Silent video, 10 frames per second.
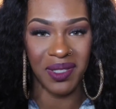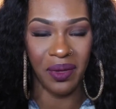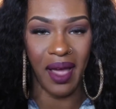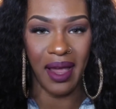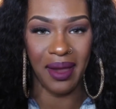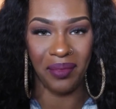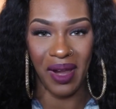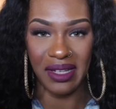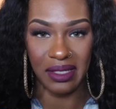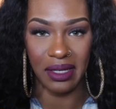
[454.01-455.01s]
so I
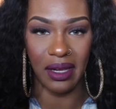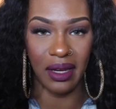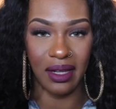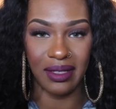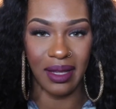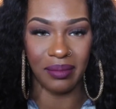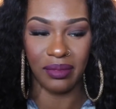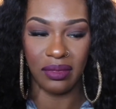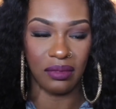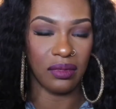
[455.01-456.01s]
erased it because I'm